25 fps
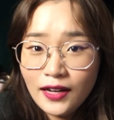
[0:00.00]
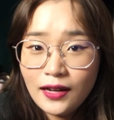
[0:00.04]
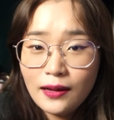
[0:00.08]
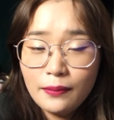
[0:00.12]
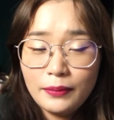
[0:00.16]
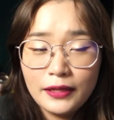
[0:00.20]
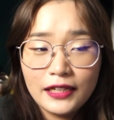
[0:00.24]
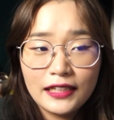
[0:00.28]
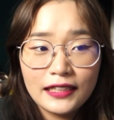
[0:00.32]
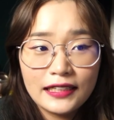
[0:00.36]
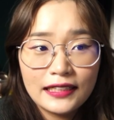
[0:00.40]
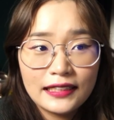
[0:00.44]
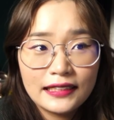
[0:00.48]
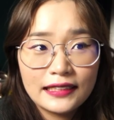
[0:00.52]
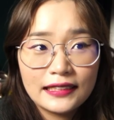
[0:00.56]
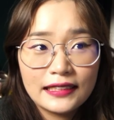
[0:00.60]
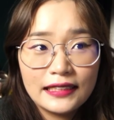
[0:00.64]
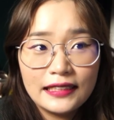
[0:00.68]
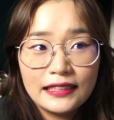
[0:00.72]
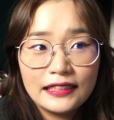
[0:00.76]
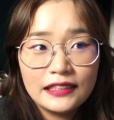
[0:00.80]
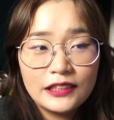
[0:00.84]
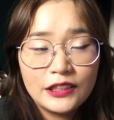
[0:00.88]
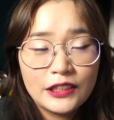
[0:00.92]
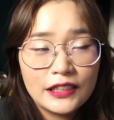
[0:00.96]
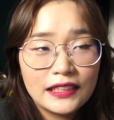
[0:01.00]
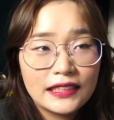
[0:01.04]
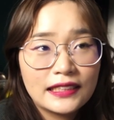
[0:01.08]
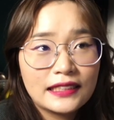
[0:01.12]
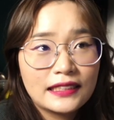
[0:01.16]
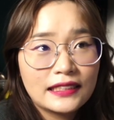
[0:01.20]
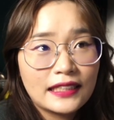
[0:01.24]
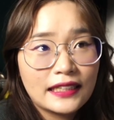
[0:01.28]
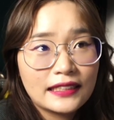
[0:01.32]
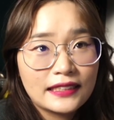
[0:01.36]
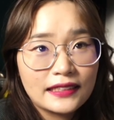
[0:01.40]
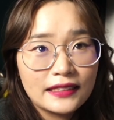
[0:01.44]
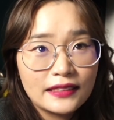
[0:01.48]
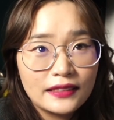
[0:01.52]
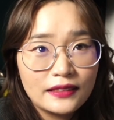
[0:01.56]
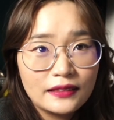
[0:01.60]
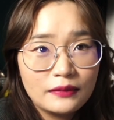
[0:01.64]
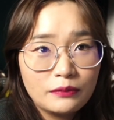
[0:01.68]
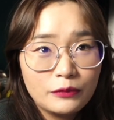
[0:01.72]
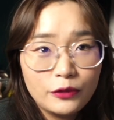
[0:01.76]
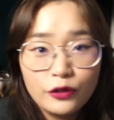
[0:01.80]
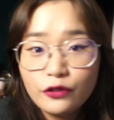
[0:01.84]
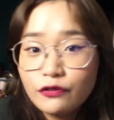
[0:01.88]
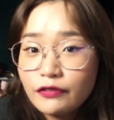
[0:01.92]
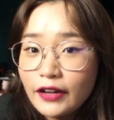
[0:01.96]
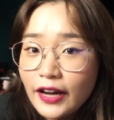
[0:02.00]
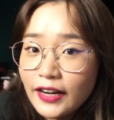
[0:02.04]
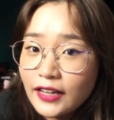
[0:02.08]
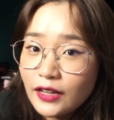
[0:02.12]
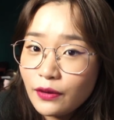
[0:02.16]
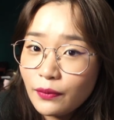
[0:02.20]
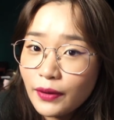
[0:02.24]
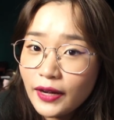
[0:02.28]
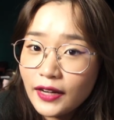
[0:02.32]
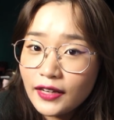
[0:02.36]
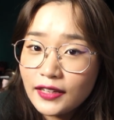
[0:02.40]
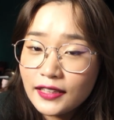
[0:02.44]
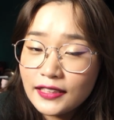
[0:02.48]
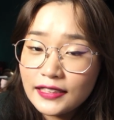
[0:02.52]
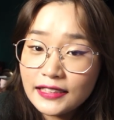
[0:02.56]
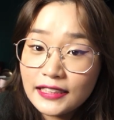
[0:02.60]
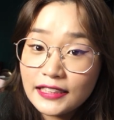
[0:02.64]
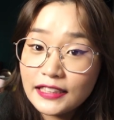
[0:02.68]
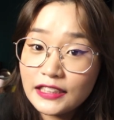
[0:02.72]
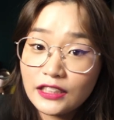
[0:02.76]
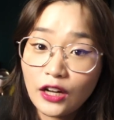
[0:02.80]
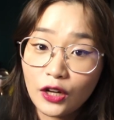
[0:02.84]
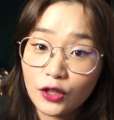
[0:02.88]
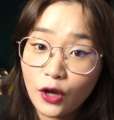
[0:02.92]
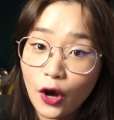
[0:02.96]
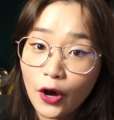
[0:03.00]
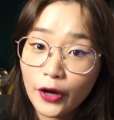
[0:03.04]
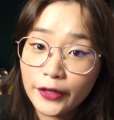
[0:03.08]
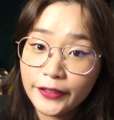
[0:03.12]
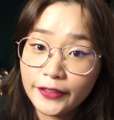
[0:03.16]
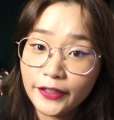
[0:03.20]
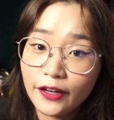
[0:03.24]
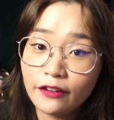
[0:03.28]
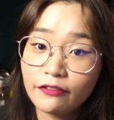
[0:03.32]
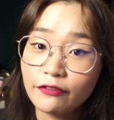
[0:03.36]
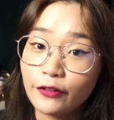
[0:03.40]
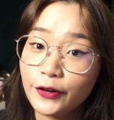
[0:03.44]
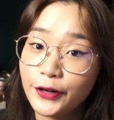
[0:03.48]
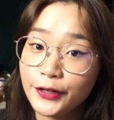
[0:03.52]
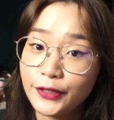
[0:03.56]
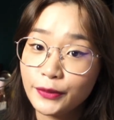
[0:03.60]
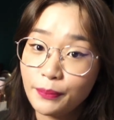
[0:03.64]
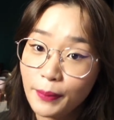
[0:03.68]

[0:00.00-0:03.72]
because it just doesn't move anywhere because it's not hot enough for it to